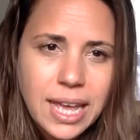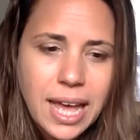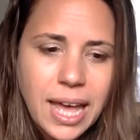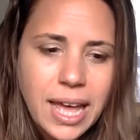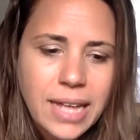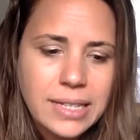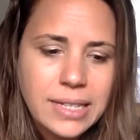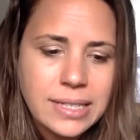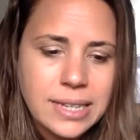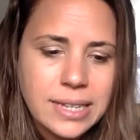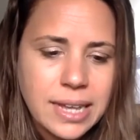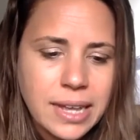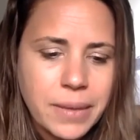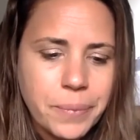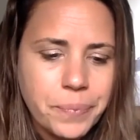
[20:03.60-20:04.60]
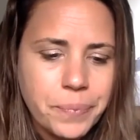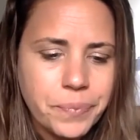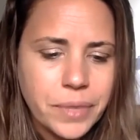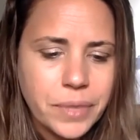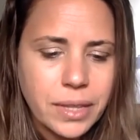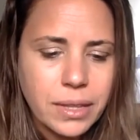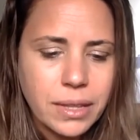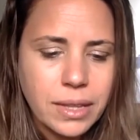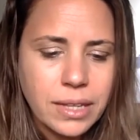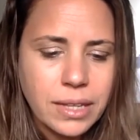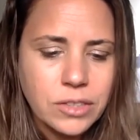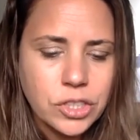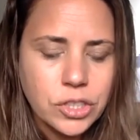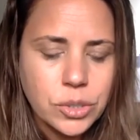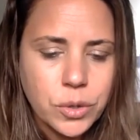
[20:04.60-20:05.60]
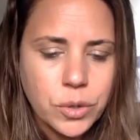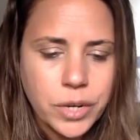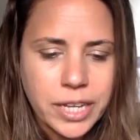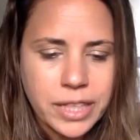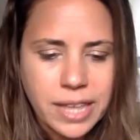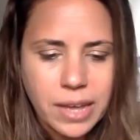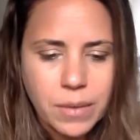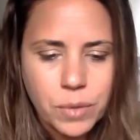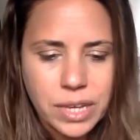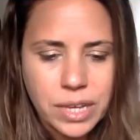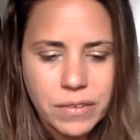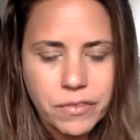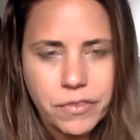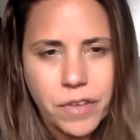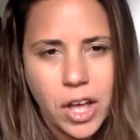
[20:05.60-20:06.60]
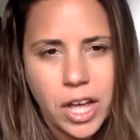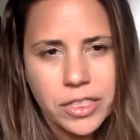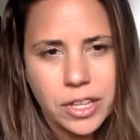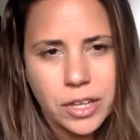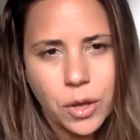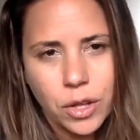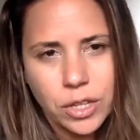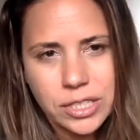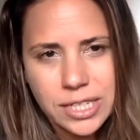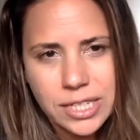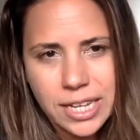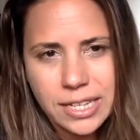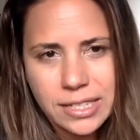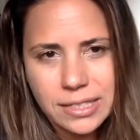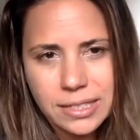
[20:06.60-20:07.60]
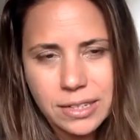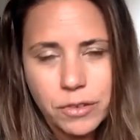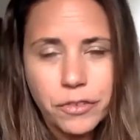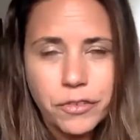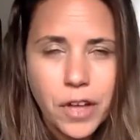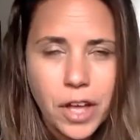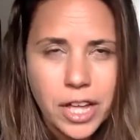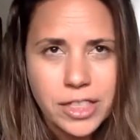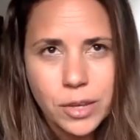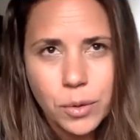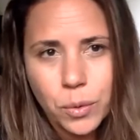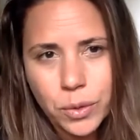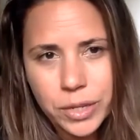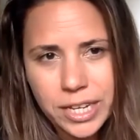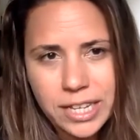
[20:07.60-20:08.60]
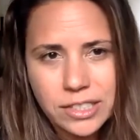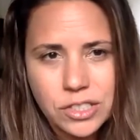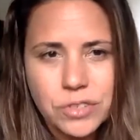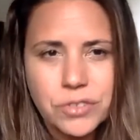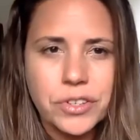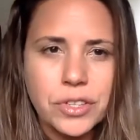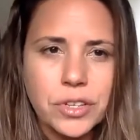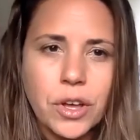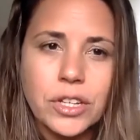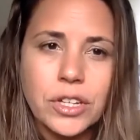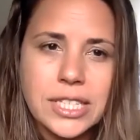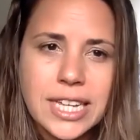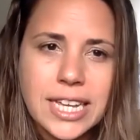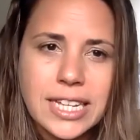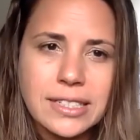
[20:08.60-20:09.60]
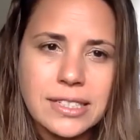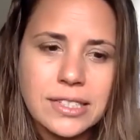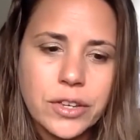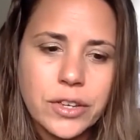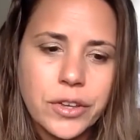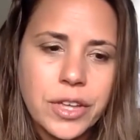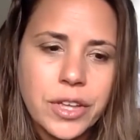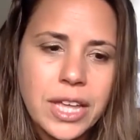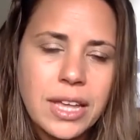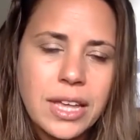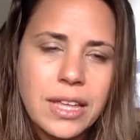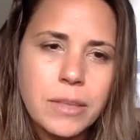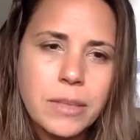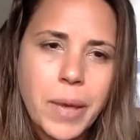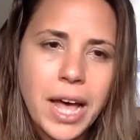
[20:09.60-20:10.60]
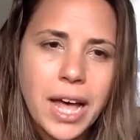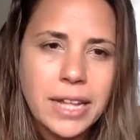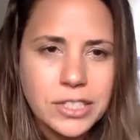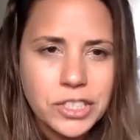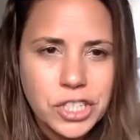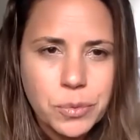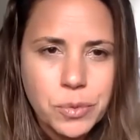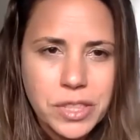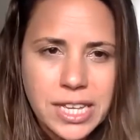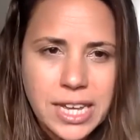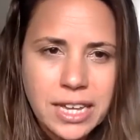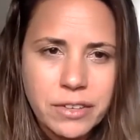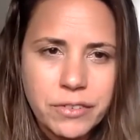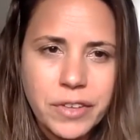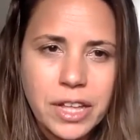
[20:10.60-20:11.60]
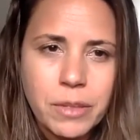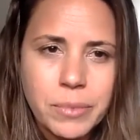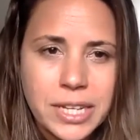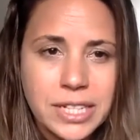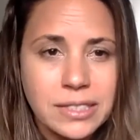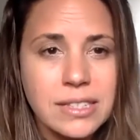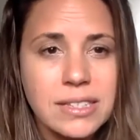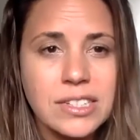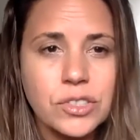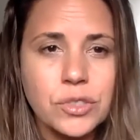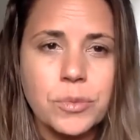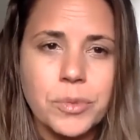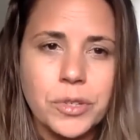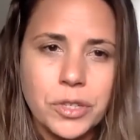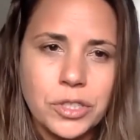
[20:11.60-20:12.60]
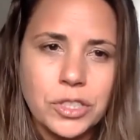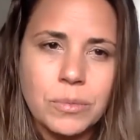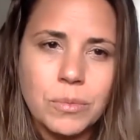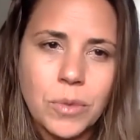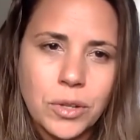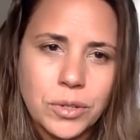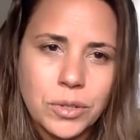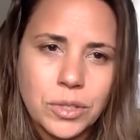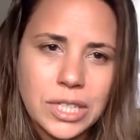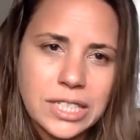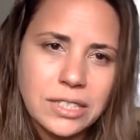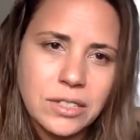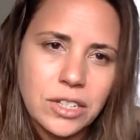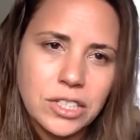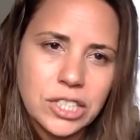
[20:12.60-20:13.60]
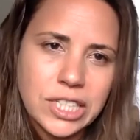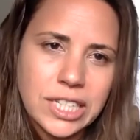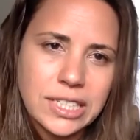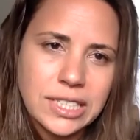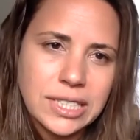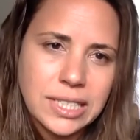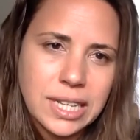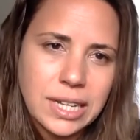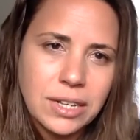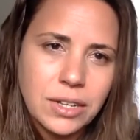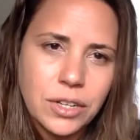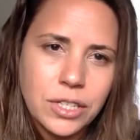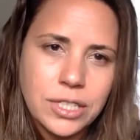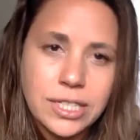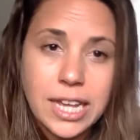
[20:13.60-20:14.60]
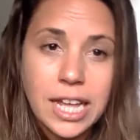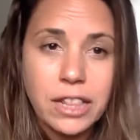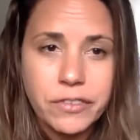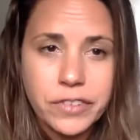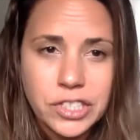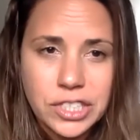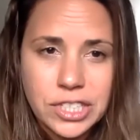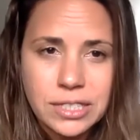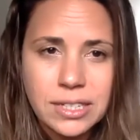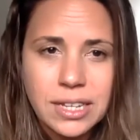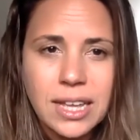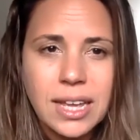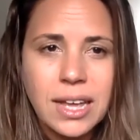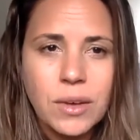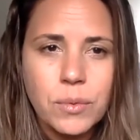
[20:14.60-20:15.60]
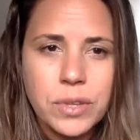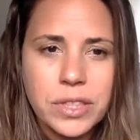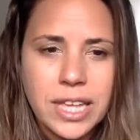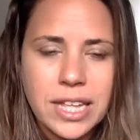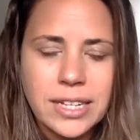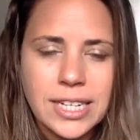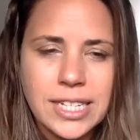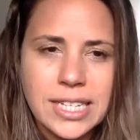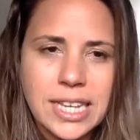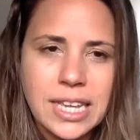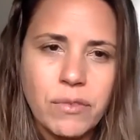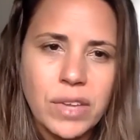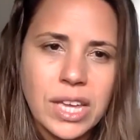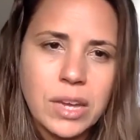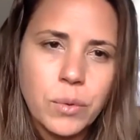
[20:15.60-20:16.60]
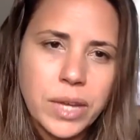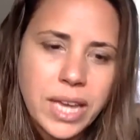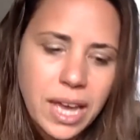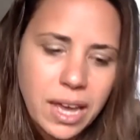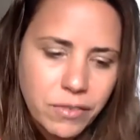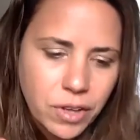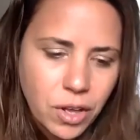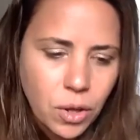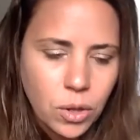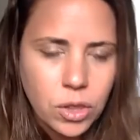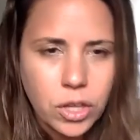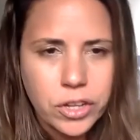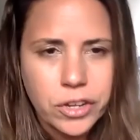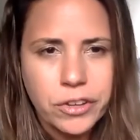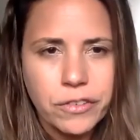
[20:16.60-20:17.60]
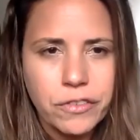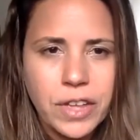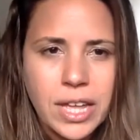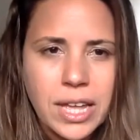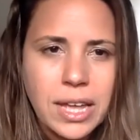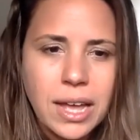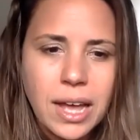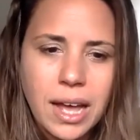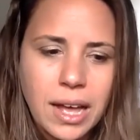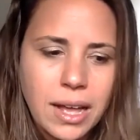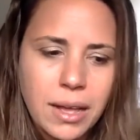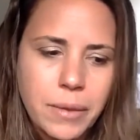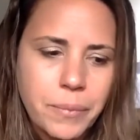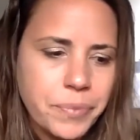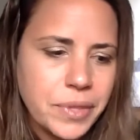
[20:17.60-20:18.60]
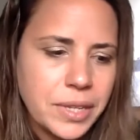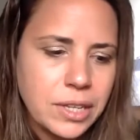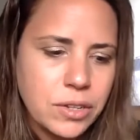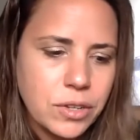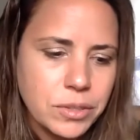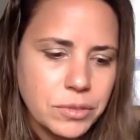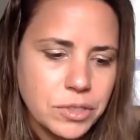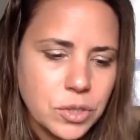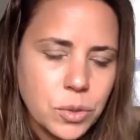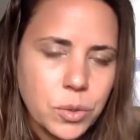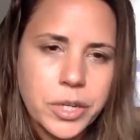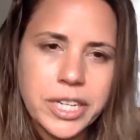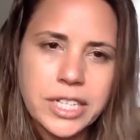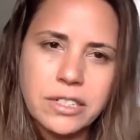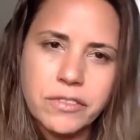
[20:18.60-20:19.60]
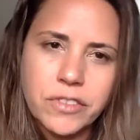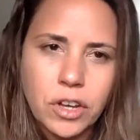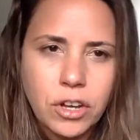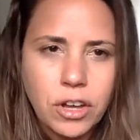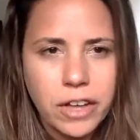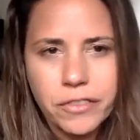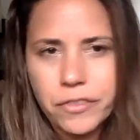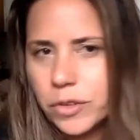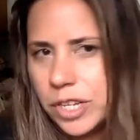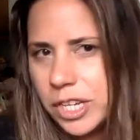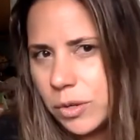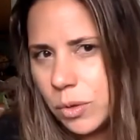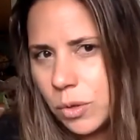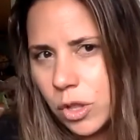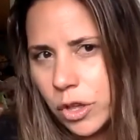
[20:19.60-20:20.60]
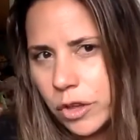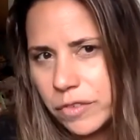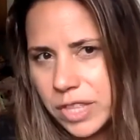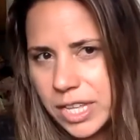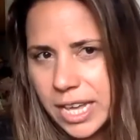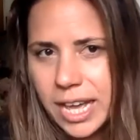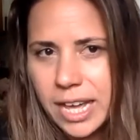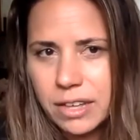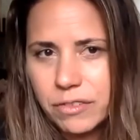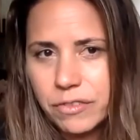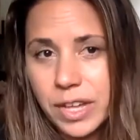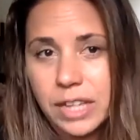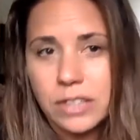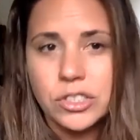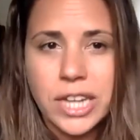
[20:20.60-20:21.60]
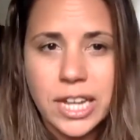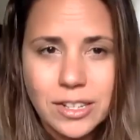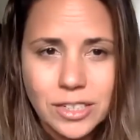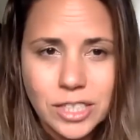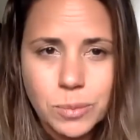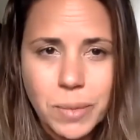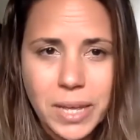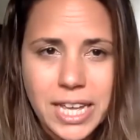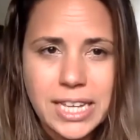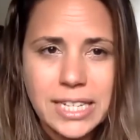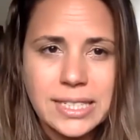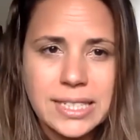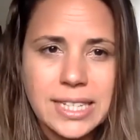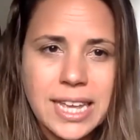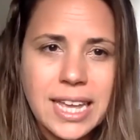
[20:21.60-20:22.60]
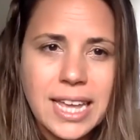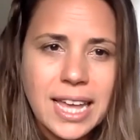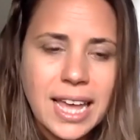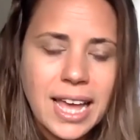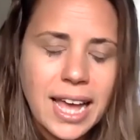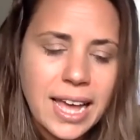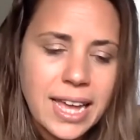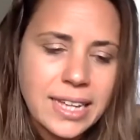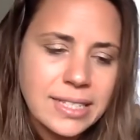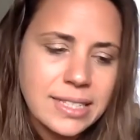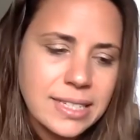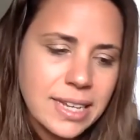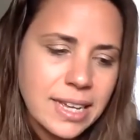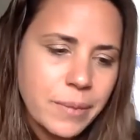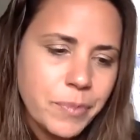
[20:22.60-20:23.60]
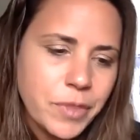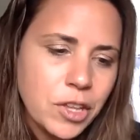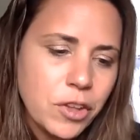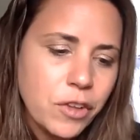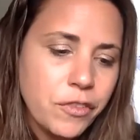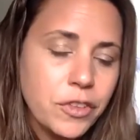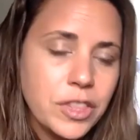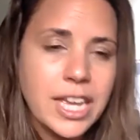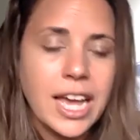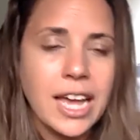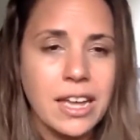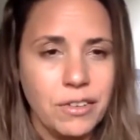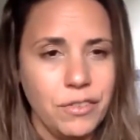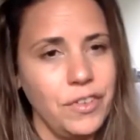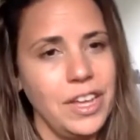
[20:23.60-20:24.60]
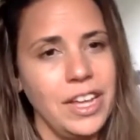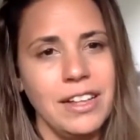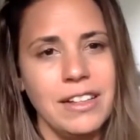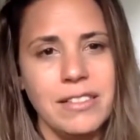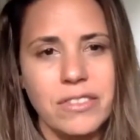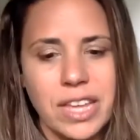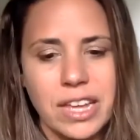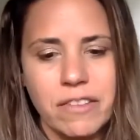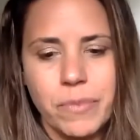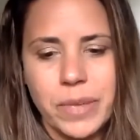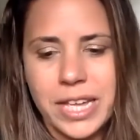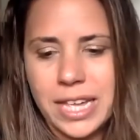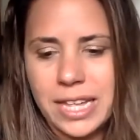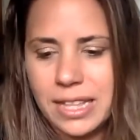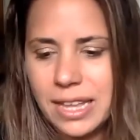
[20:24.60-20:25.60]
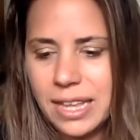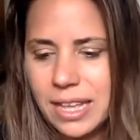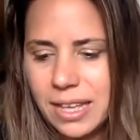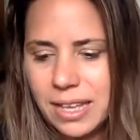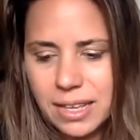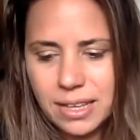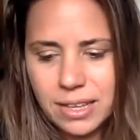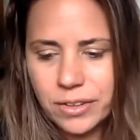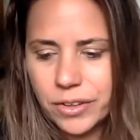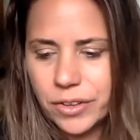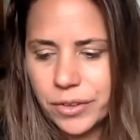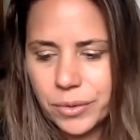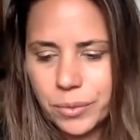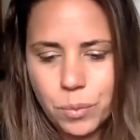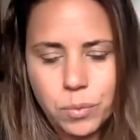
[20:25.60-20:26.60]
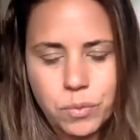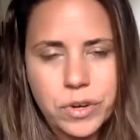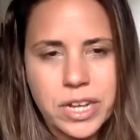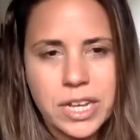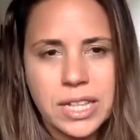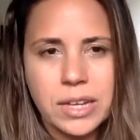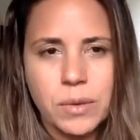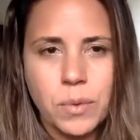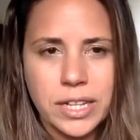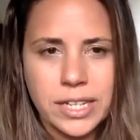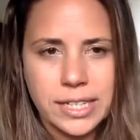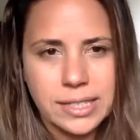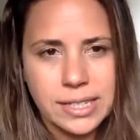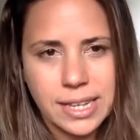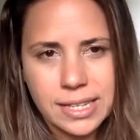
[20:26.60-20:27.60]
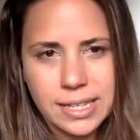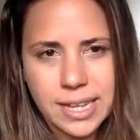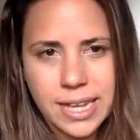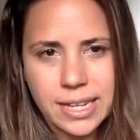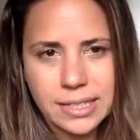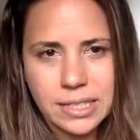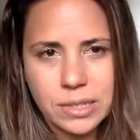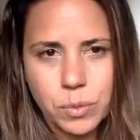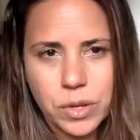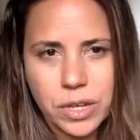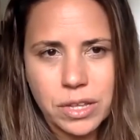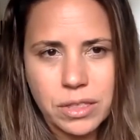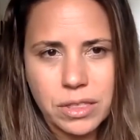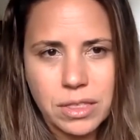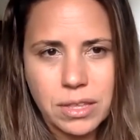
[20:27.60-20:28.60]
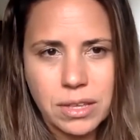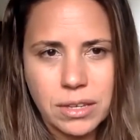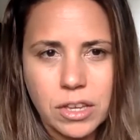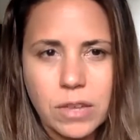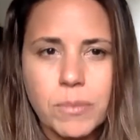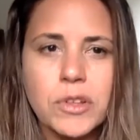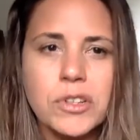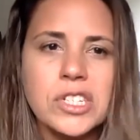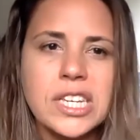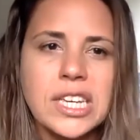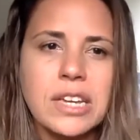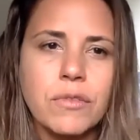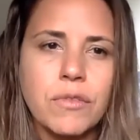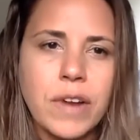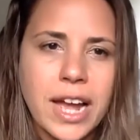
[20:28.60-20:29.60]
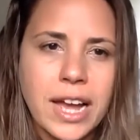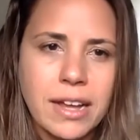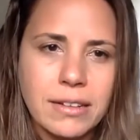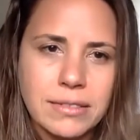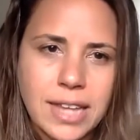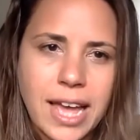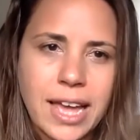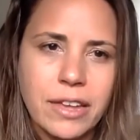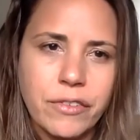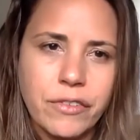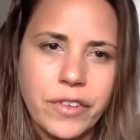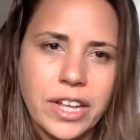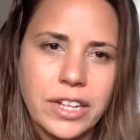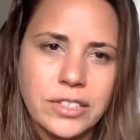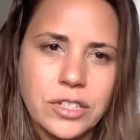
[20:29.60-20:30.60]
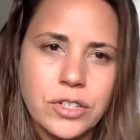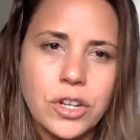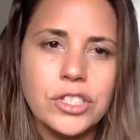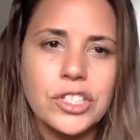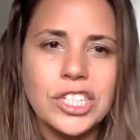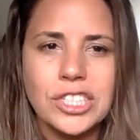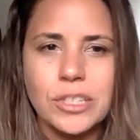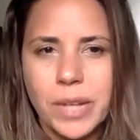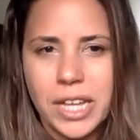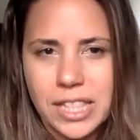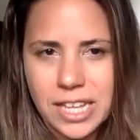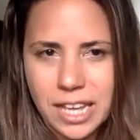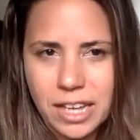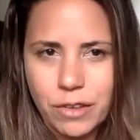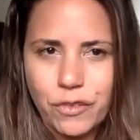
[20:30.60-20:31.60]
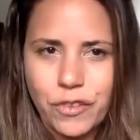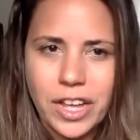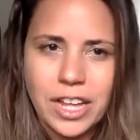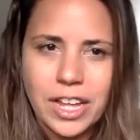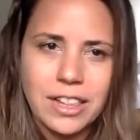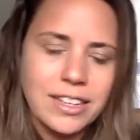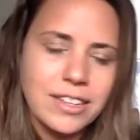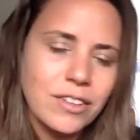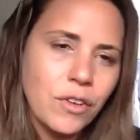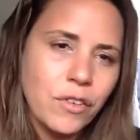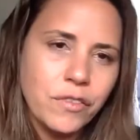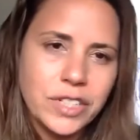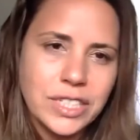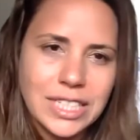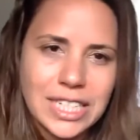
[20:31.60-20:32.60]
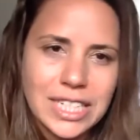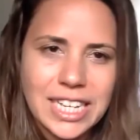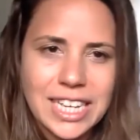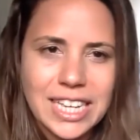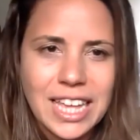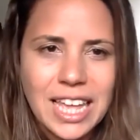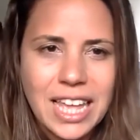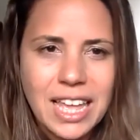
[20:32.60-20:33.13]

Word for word: and um, ensuring that we can find the content or find the audience through the content. So the partnership with the AFL means the distribution model is not just on television. With NITV, we have a whole lot of um, you know stories of Yokayi footy all over the AFL channel space. And um, you know, for the AFL, they've been you know, really wanting to connect with the community around AFL. So, not just about the AFL, and obviously